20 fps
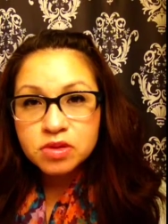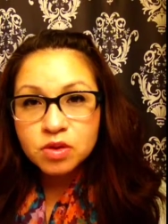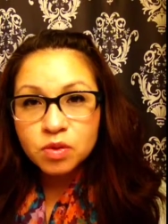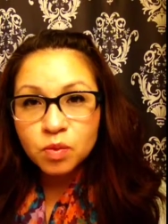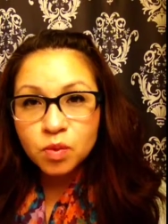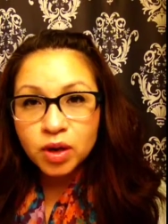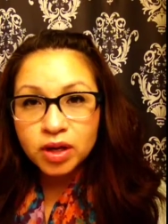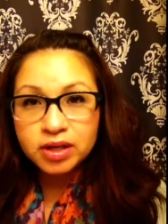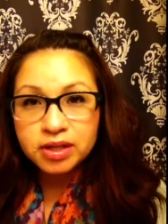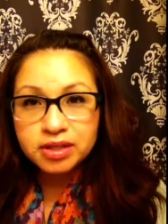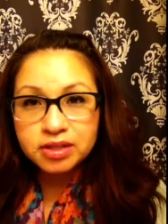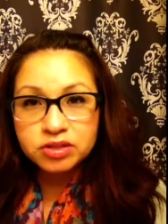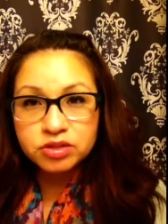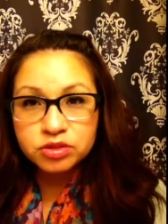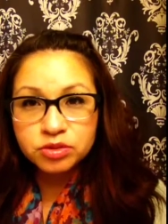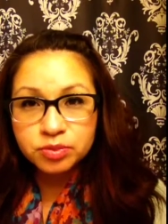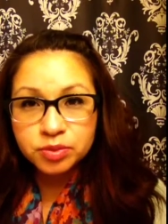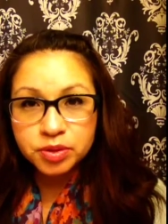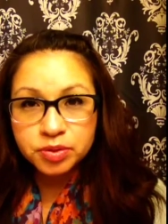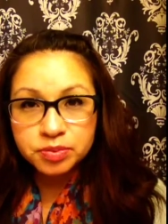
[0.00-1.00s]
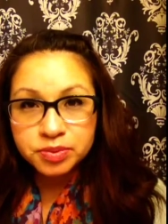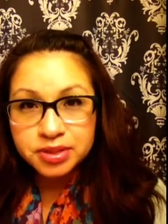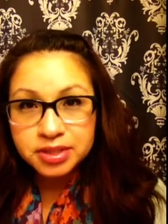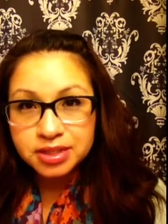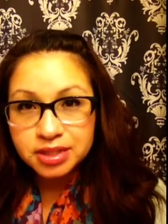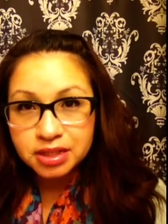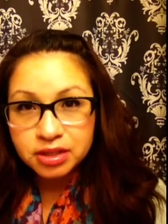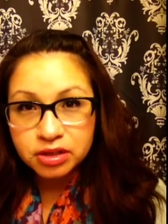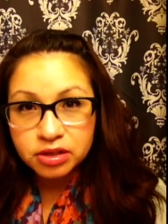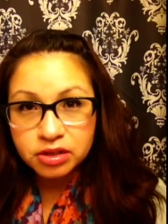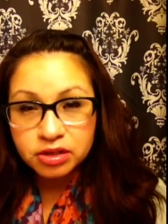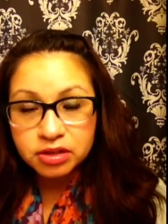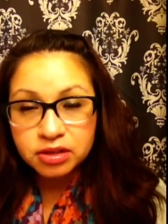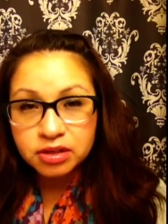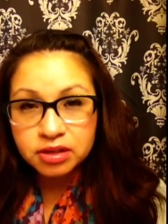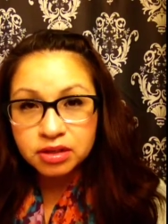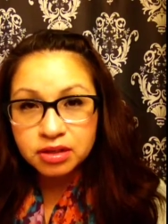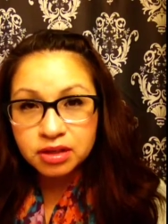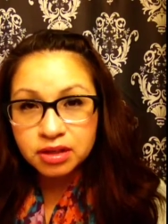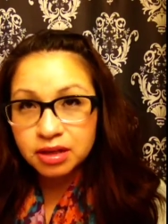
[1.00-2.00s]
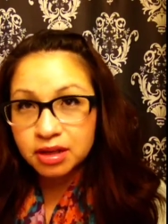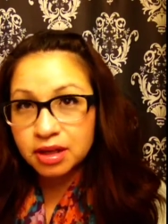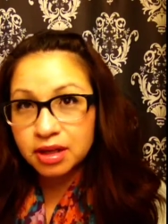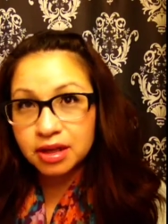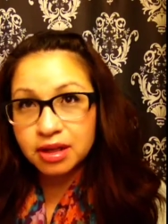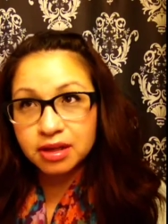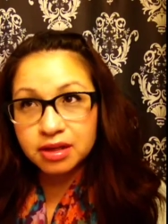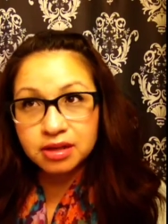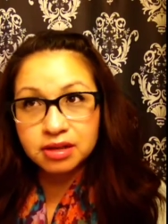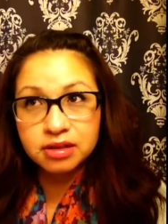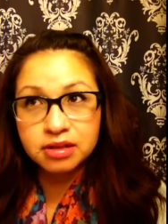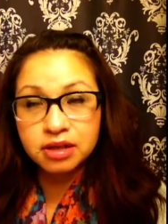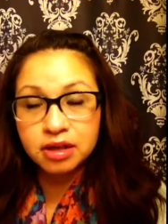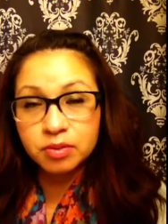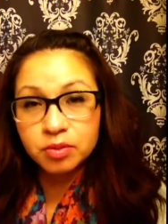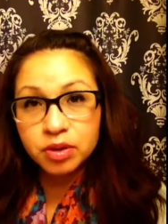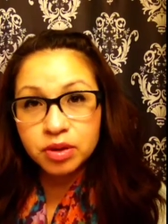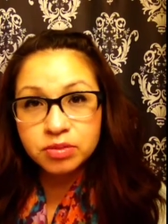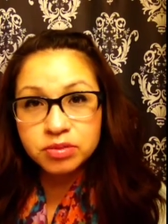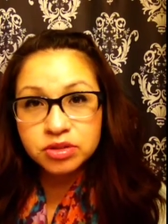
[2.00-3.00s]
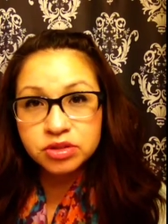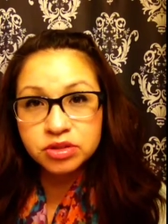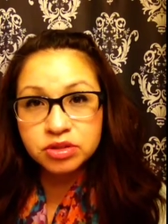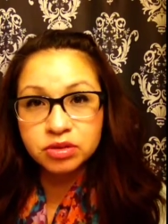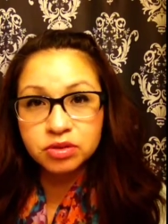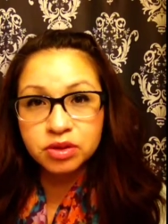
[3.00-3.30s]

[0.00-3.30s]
What is your purpose here? And I promise you,